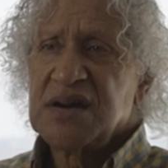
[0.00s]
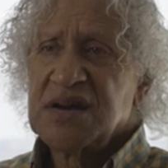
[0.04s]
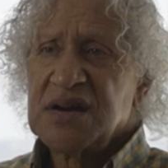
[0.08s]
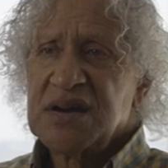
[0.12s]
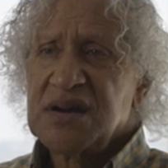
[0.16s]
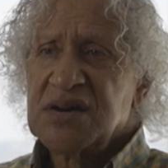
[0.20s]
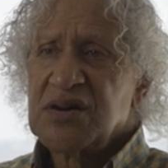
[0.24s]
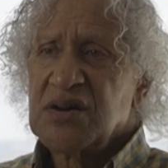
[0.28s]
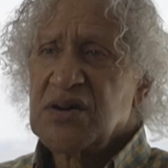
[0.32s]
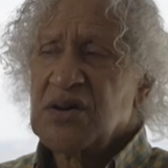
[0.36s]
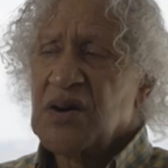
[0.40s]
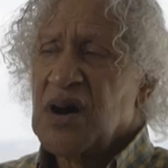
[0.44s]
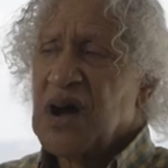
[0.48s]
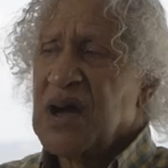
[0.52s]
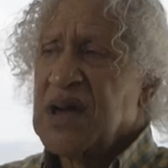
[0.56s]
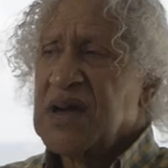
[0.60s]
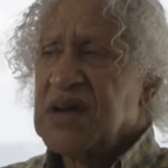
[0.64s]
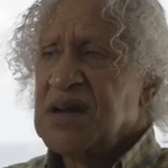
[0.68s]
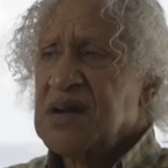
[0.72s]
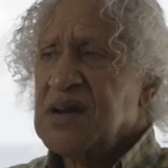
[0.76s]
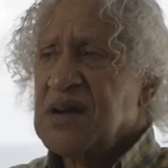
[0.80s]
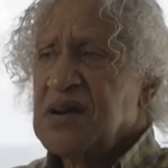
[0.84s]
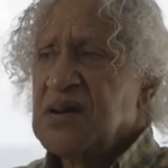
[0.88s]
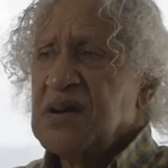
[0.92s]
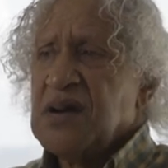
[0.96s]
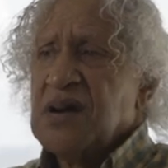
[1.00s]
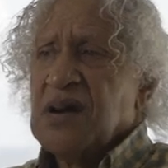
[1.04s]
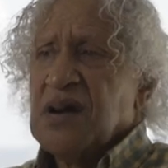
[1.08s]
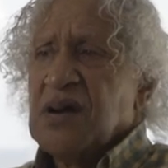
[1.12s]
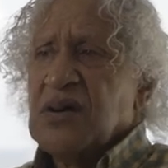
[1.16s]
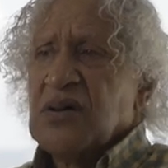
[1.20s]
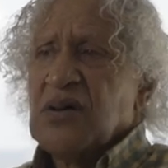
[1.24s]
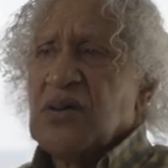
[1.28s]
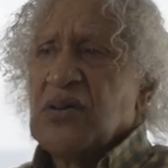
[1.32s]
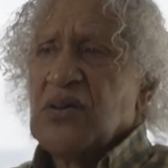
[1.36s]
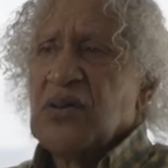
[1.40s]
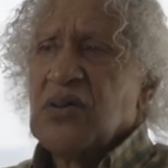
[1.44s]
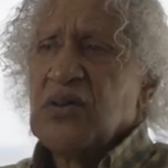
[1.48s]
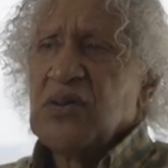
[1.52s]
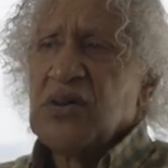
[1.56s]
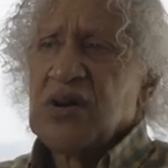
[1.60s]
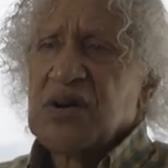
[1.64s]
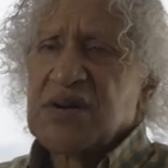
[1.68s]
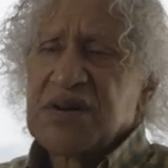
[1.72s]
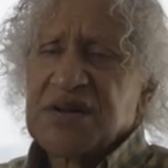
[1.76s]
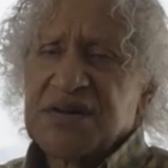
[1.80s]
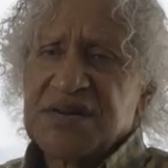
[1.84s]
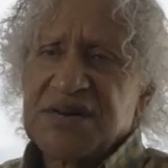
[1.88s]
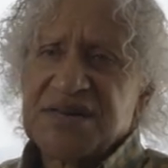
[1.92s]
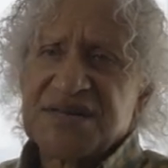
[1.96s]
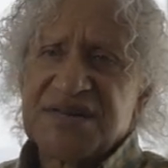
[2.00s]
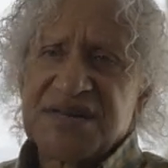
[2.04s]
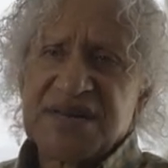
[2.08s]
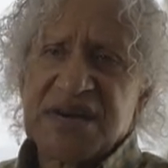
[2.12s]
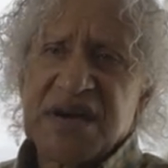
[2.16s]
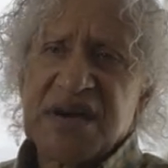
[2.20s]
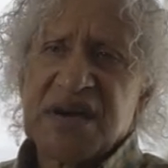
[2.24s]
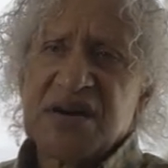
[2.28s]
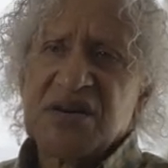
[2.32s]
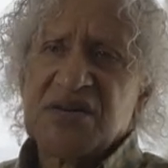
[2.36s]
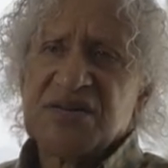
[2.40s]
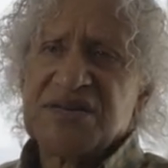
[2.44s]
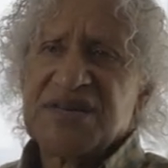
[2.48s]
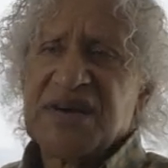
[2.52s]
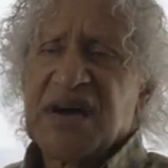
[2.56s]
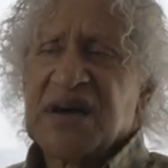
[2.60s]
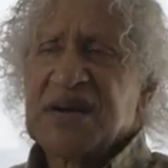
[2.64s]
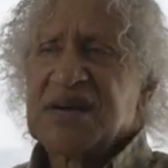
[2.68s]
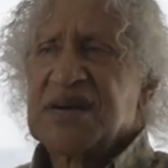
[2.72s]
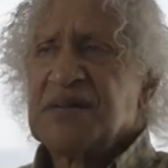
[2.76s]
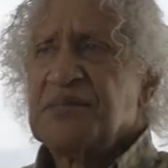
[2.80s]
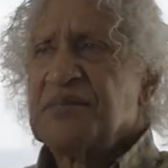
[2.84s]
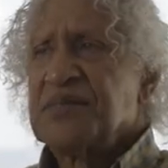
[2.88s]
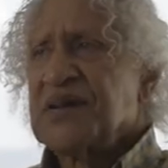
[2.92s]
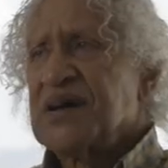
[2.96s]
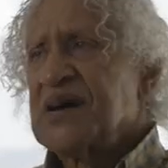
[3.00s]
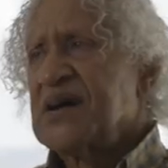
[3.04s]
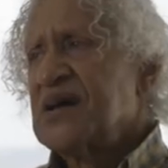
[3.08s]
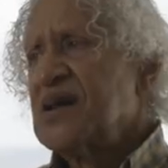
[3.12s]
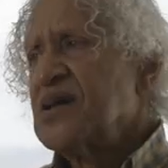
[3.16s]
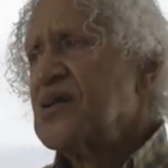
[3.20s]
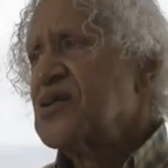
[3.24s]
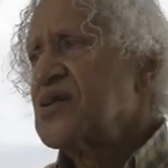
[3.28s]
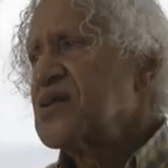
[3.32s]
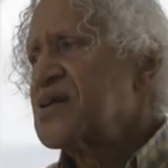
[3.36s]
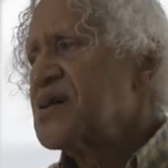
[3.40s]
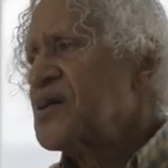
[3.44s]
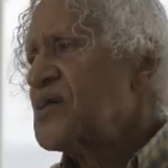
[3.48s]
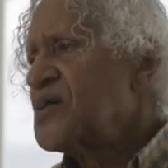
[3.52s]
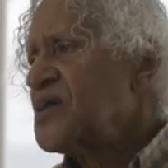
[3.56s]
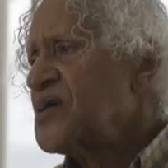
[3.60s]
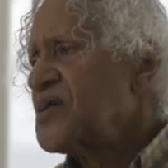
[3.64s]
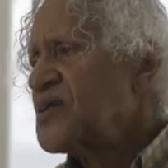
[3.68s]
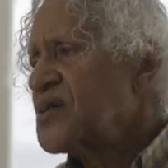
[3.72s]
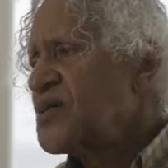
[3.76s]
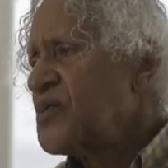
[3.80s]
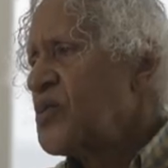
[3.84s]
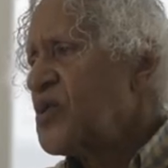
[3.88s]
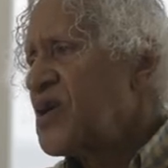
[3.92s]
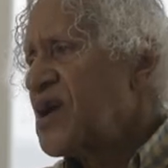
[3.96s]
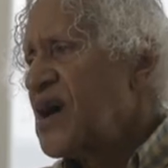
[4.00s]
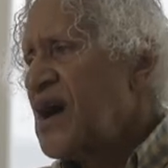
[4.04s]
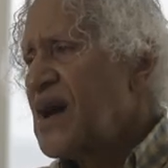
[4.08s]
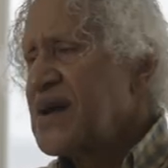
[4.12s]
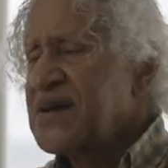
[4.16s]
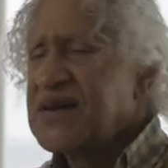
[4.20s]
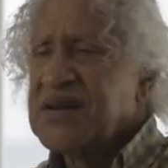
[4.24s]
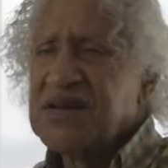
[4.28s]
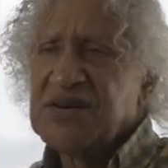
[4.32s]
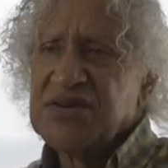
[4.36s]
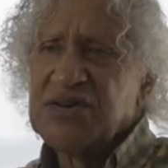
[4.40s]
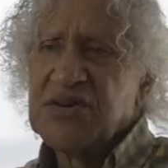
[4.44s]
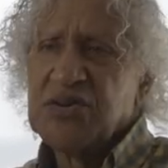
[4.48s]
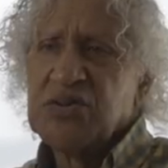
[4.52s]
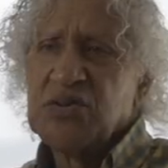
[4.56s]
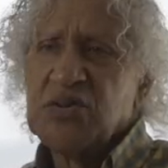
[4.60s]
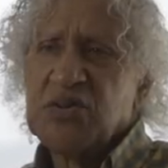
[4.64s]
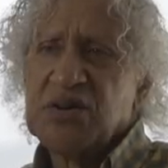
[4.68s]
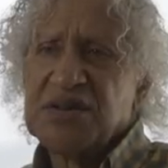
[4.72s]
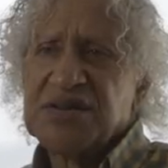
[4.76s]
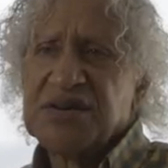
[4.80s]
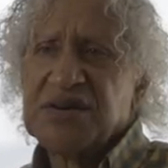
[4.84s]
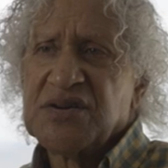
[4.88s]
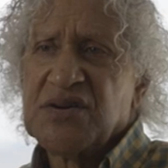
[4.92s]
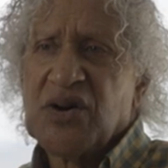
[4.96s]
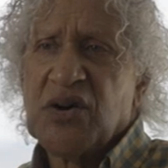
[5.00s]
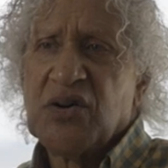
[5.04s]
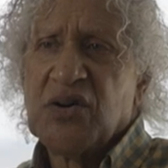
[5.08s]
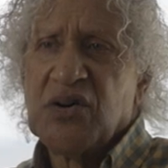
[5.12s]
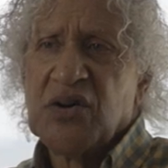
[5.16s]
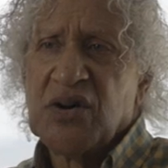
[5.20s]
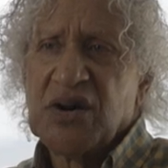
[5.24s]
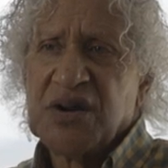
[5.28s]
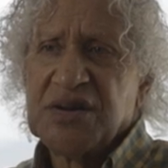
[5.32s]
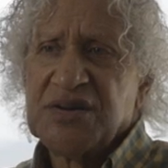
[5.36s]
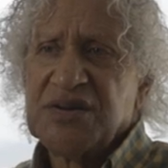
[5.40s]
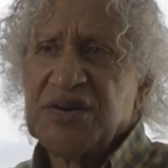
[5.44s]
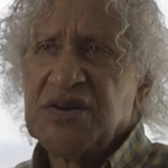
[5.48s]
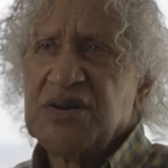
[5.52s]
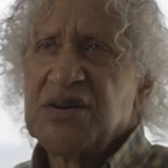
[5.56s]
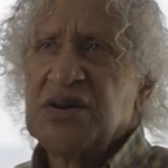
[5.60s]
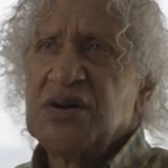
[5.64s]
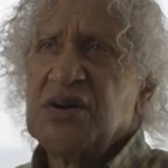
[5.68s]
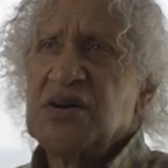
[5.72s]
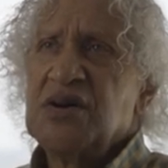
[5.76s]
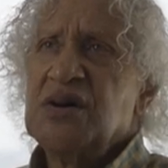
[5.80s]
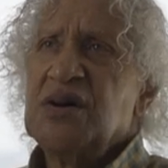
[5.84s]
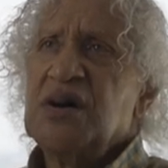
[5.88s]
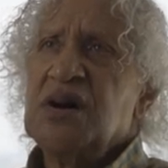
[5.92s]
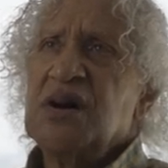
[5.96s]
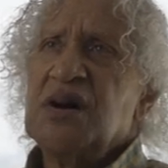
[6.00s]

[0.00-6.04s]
ego, I hear, oh, look at the scales I can play. Look at look what I can do with the horn, you know.